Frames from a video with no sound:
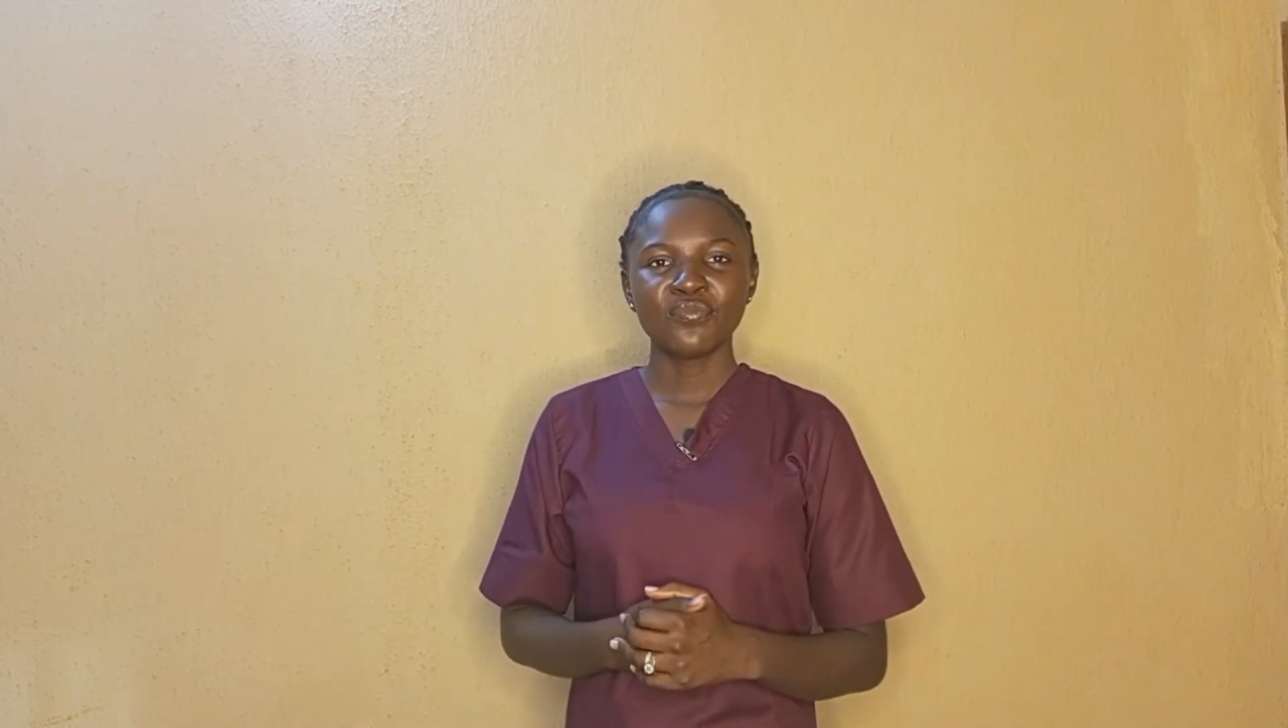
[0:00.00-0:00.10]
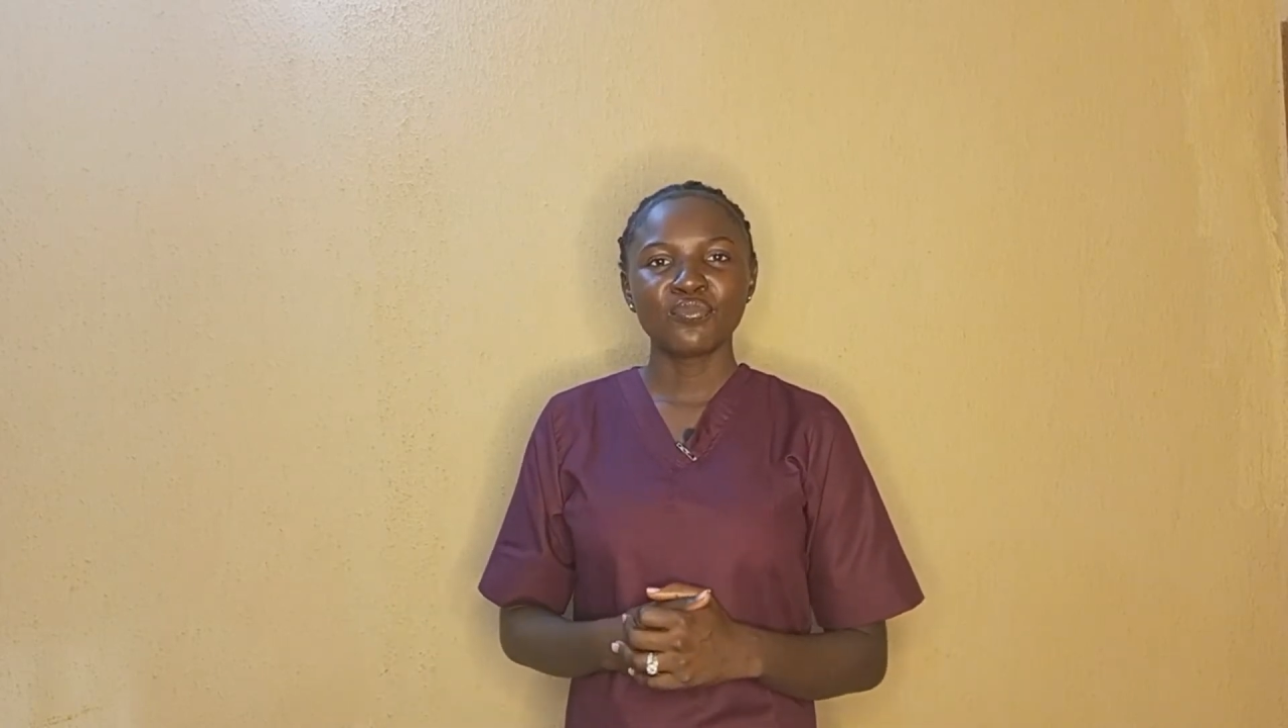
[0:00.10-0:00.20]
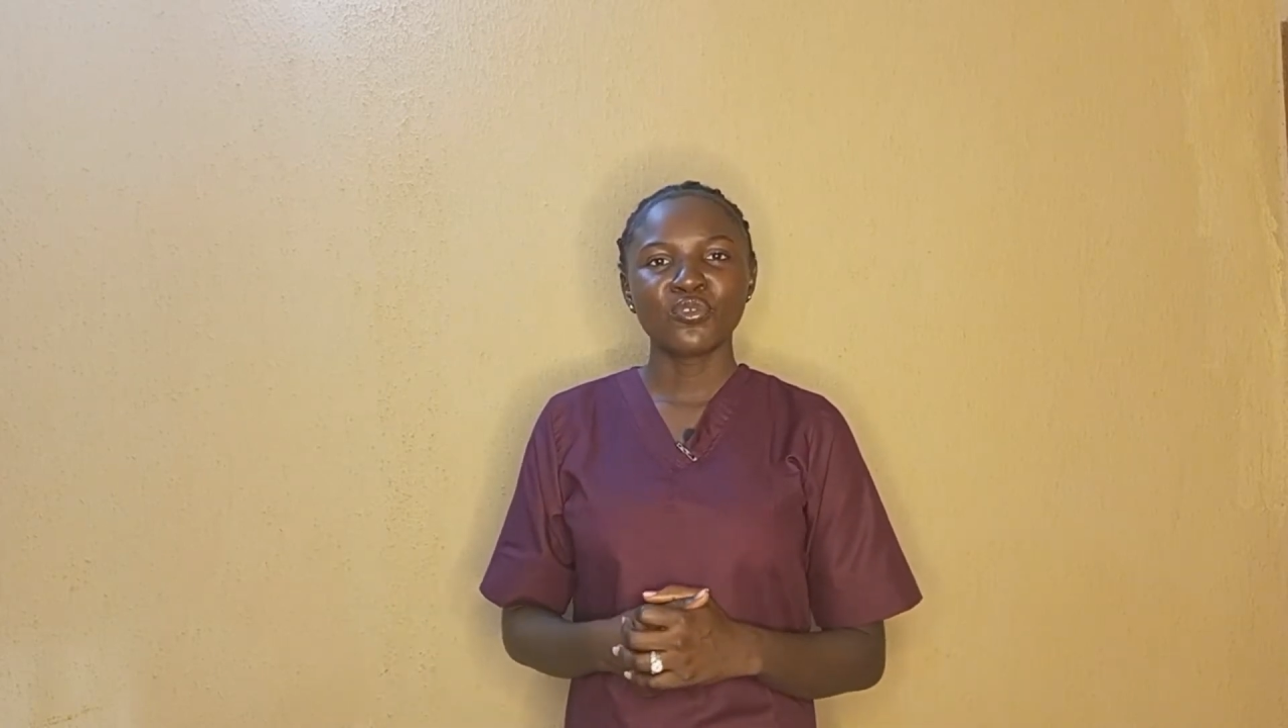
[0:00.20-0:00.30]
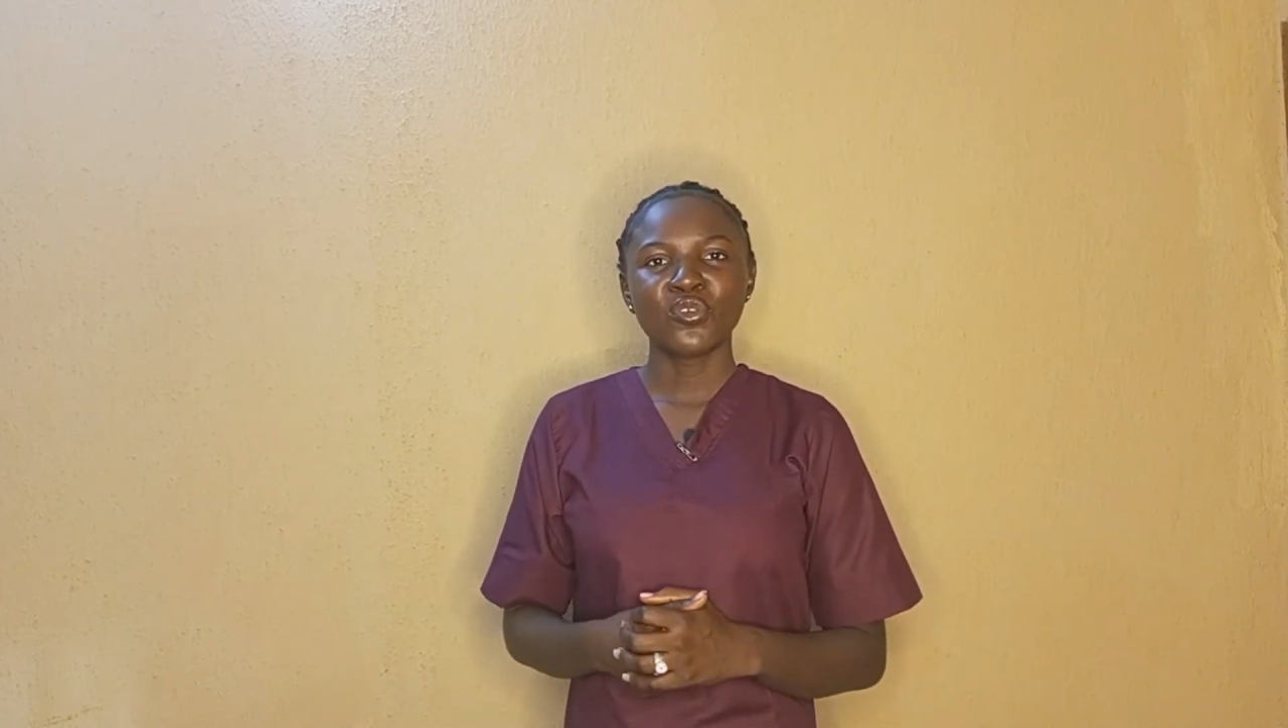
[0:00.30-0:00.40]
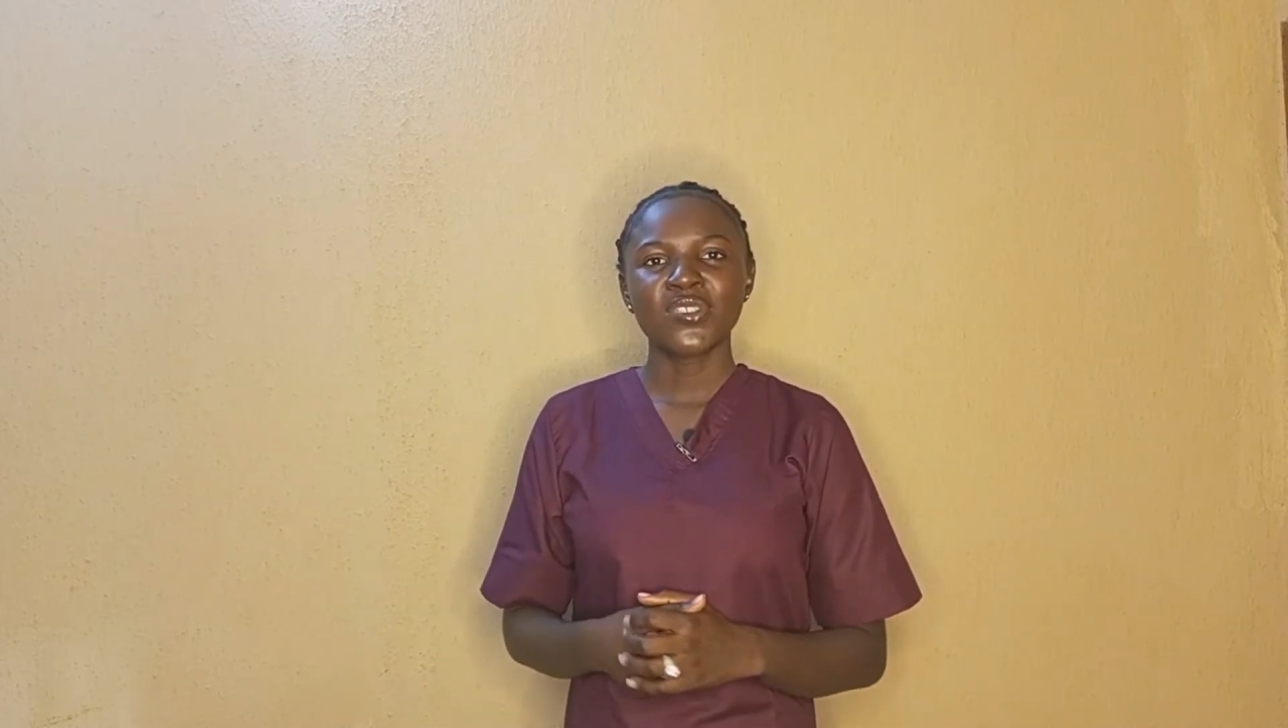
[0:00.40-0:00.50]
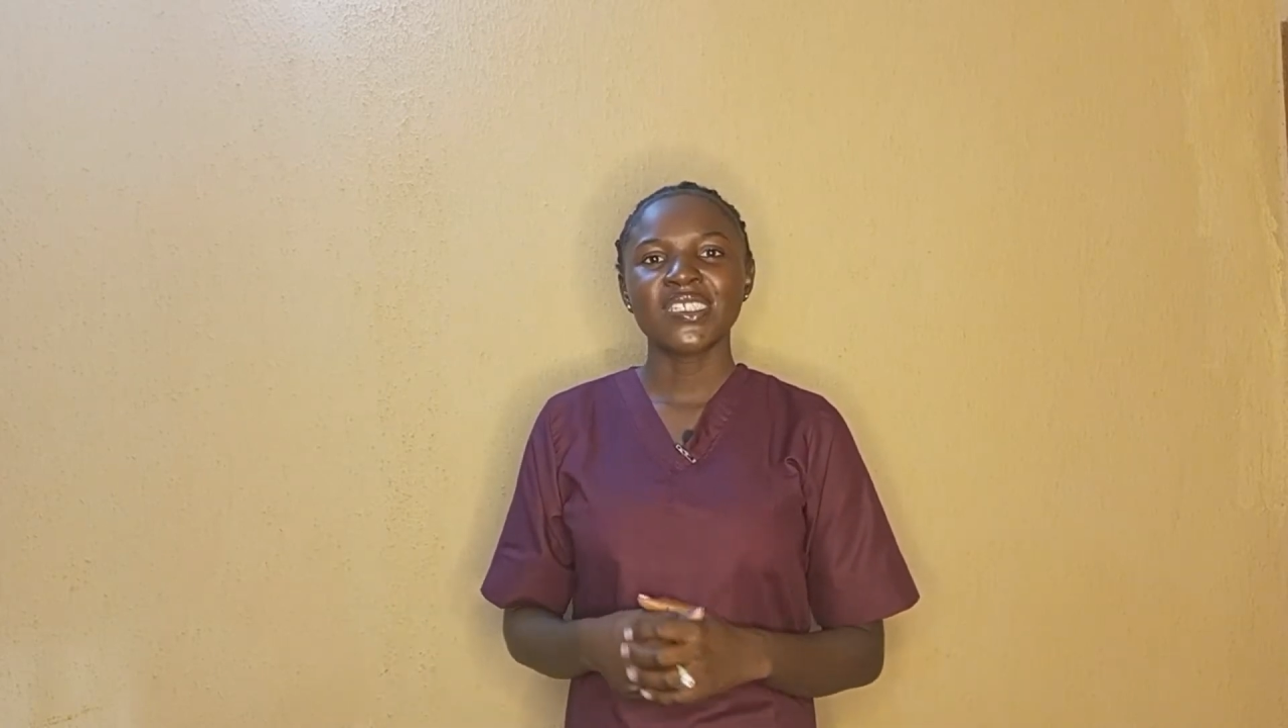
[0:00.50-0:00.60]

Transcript: product